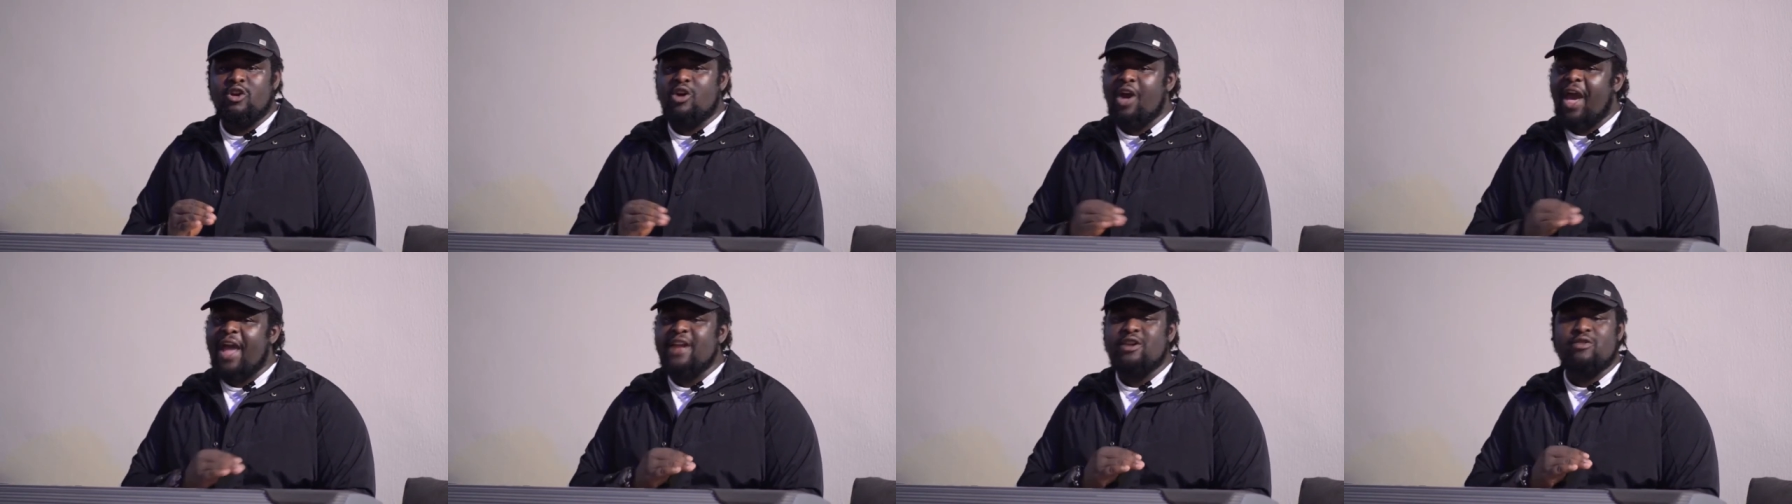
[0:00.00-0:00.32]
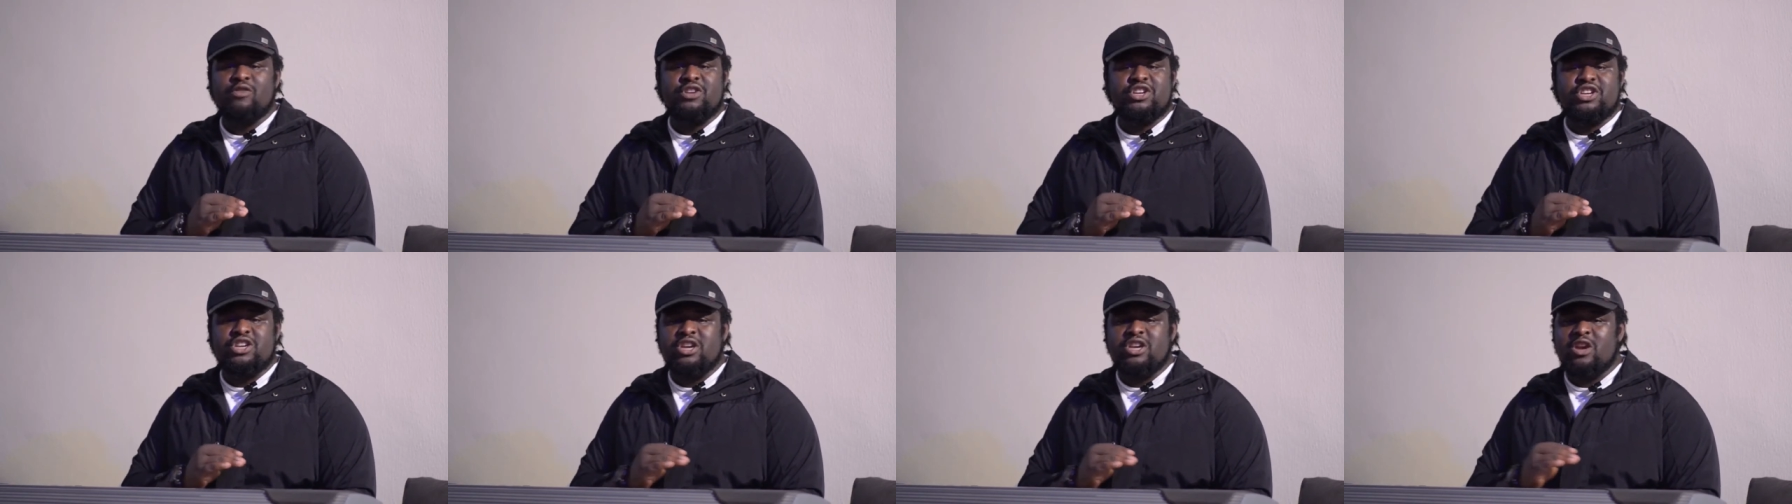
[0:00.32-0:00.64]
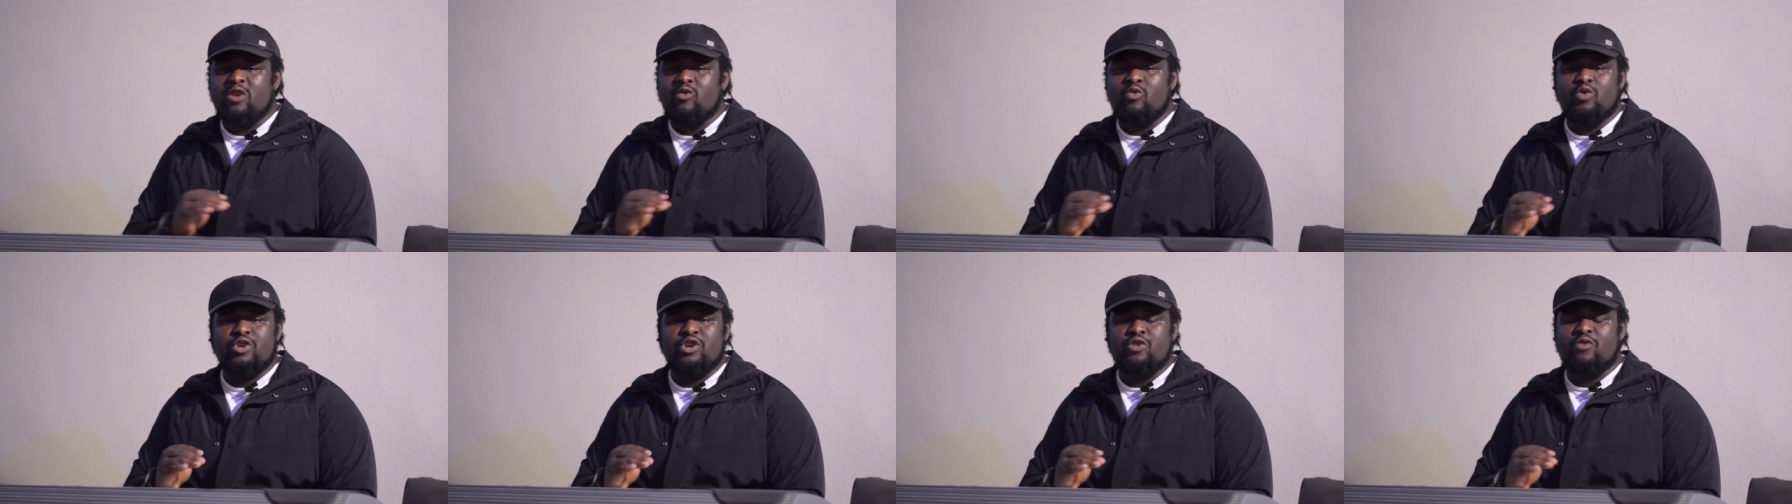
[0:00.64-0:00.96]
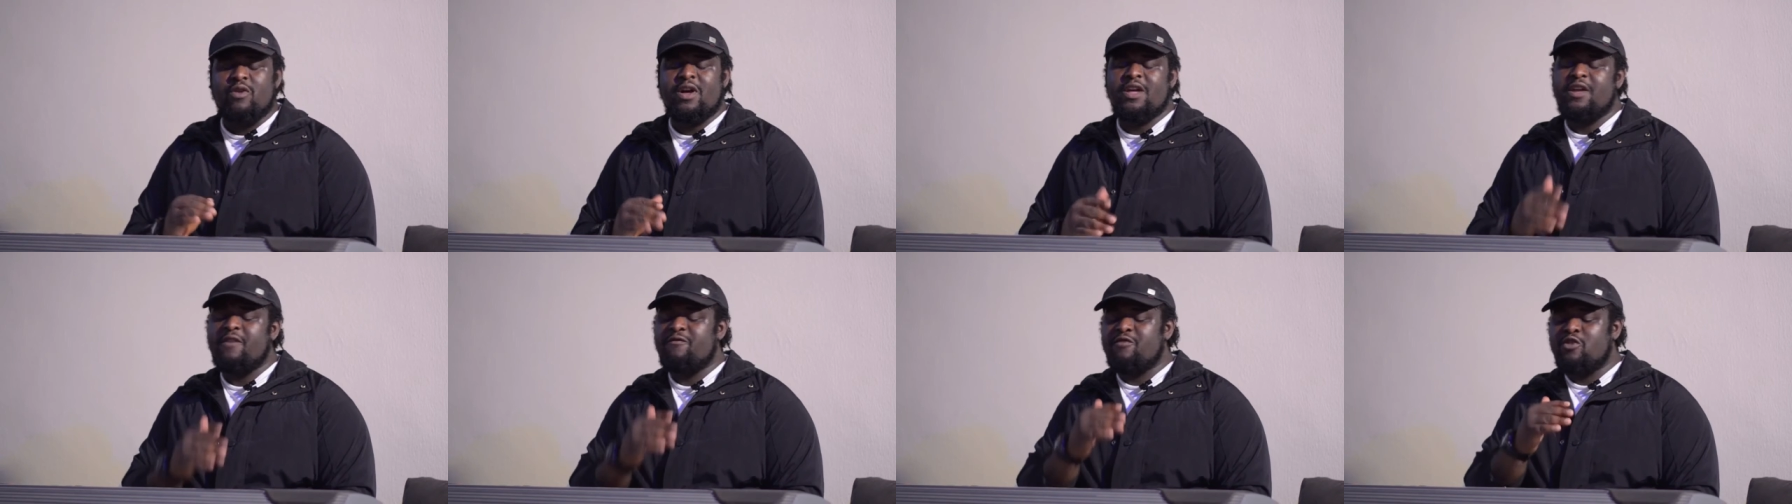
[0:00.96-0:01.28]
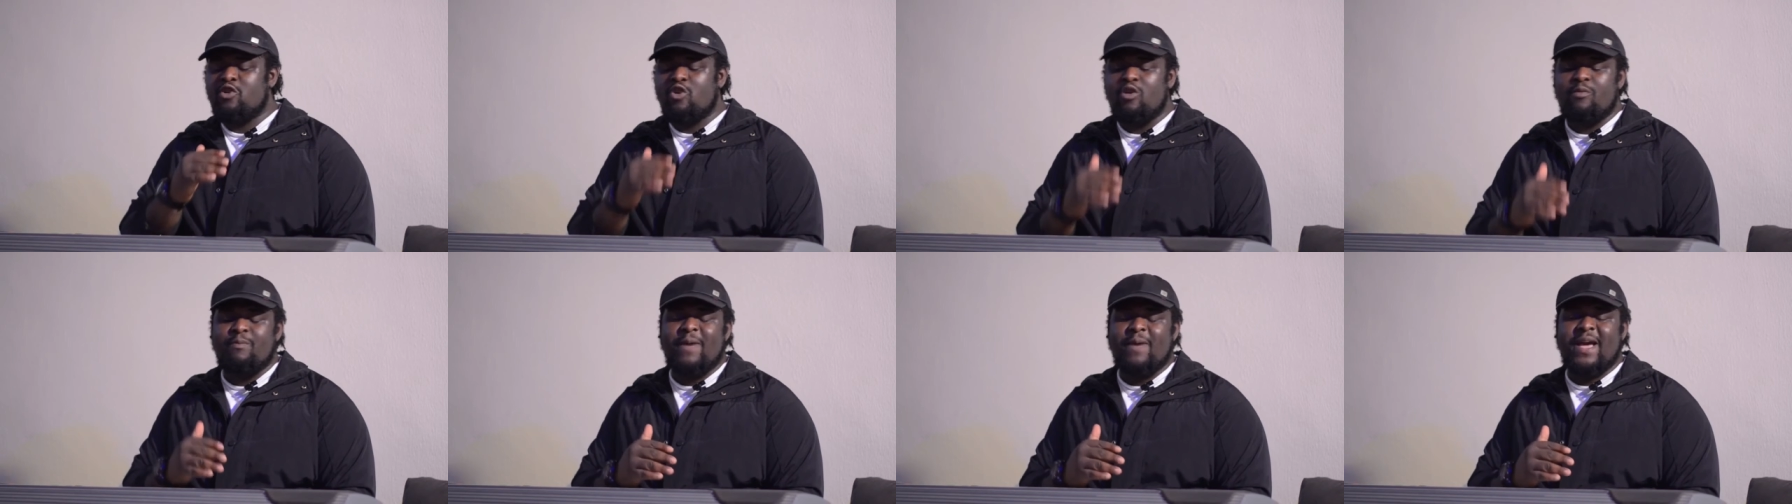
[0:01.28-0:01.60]
I don't care who you are. If you
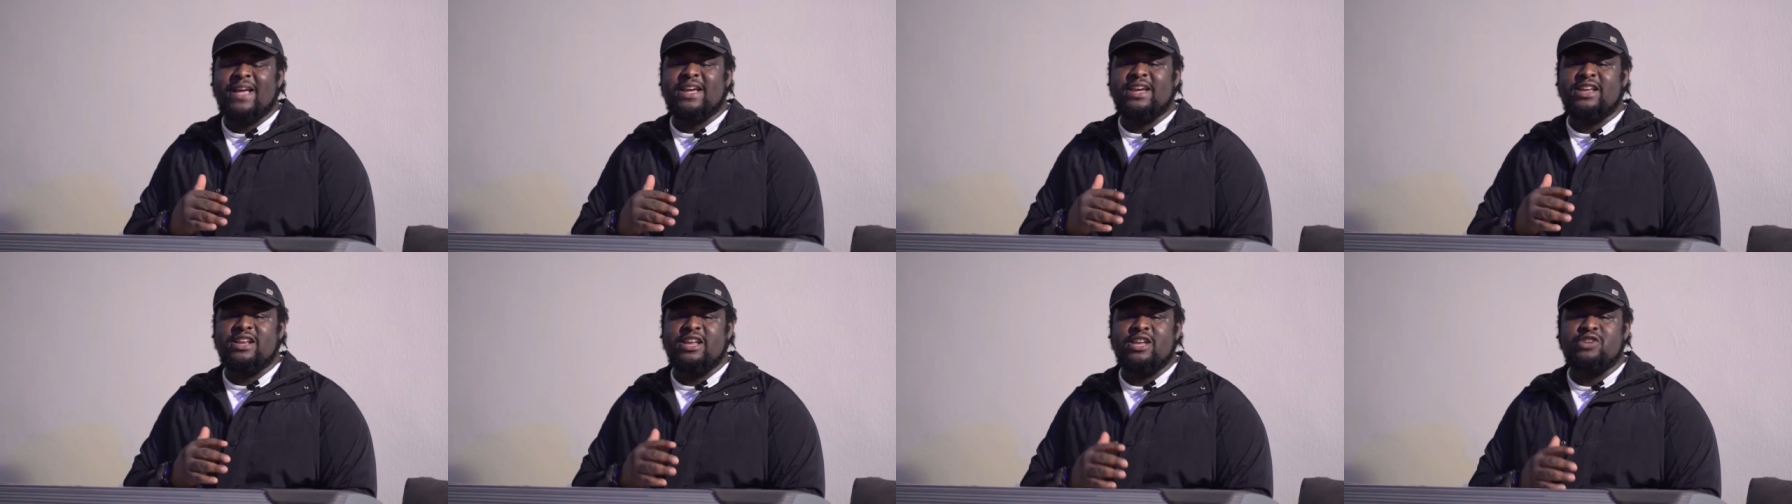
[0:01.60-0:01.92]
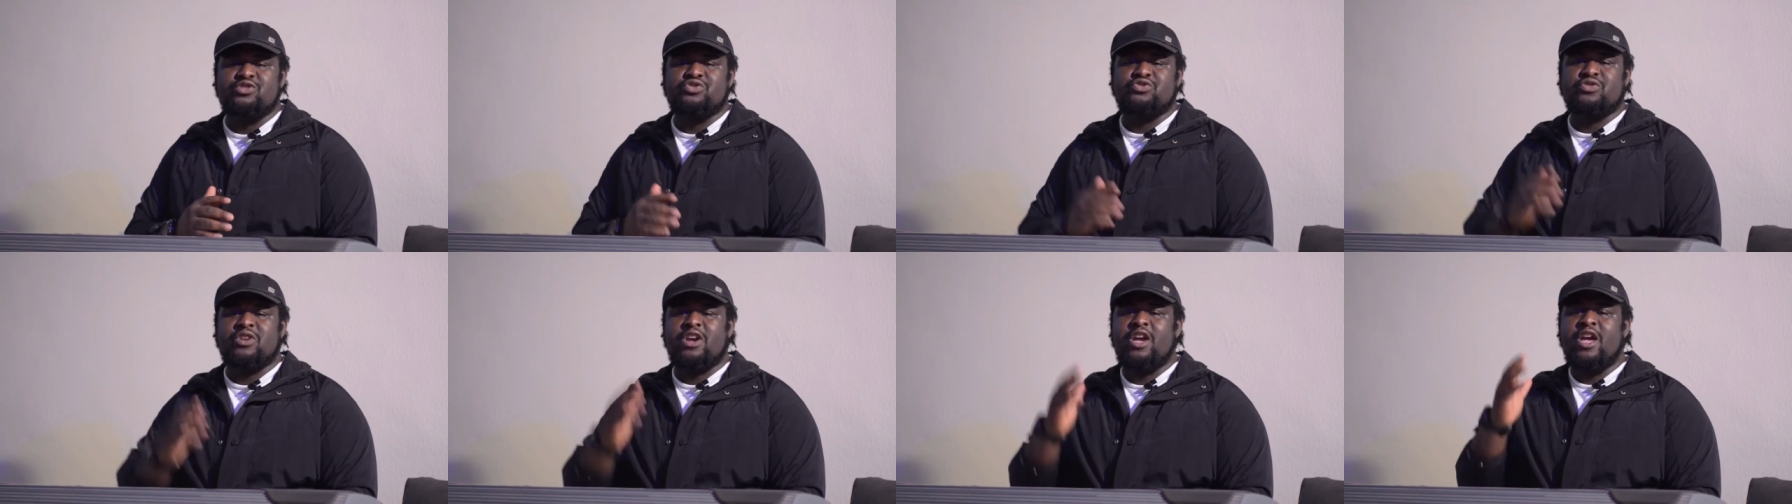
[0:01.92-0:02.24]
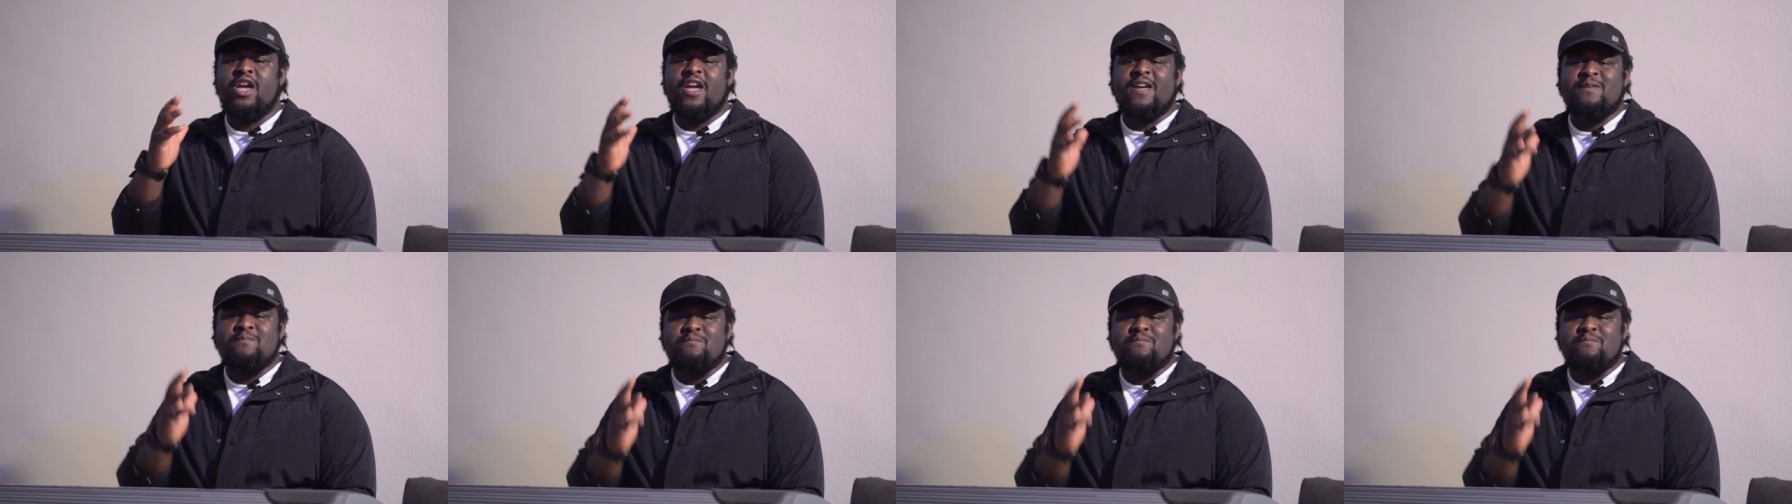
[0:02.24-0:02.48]
go back in history,